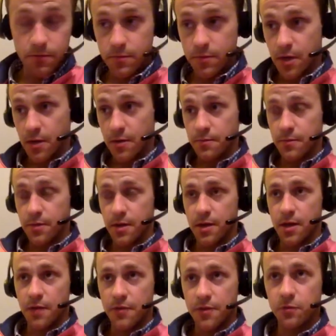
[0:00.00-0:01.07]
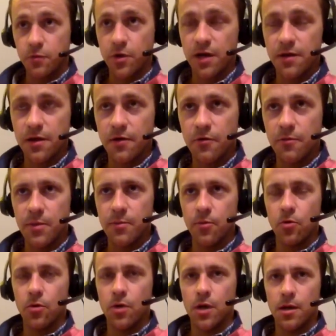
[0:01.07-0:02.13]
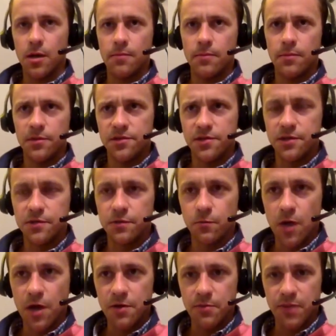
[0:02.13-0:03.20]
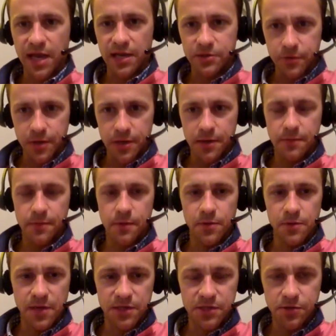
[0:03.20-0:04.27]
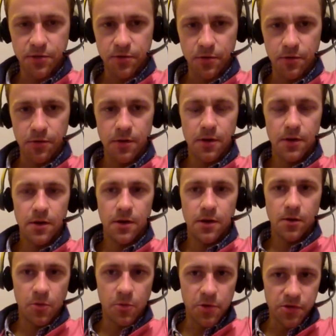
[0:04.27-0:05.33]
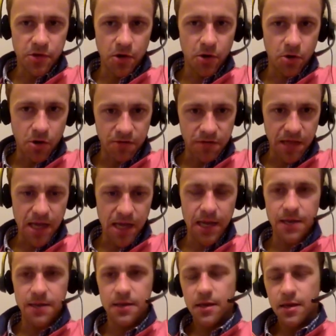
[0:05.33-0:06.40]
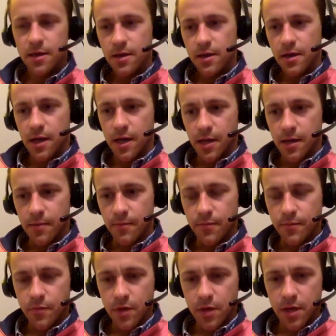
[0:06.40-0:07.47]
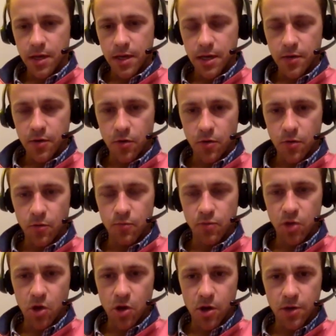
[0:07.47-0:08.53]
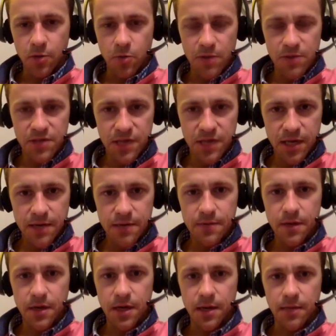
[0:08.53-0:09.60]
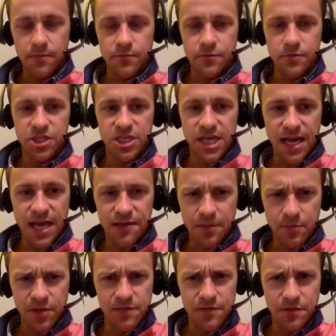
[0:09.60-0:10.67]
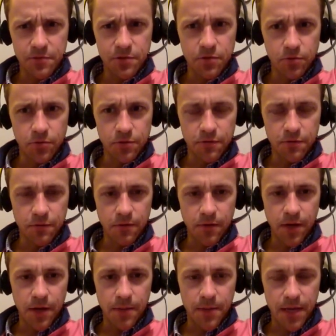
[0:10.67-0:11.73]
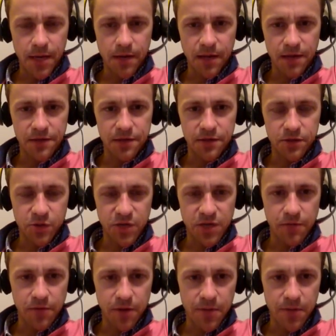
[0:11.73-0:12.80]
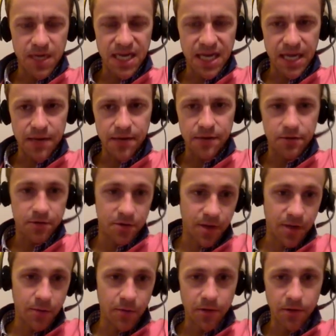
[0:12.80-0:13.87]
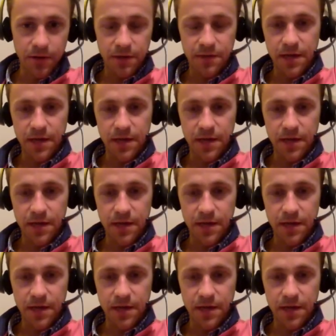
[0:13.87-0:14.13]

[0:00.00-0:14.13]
uh, uh on this one, I, I remember, um, listening to Rhonda Patrick. We mentioned her yeah. talking offline, um, and in her blog and website, um, she has, I believe, some tools for, um, analyzing twenty-three and me data. So you might want to look at that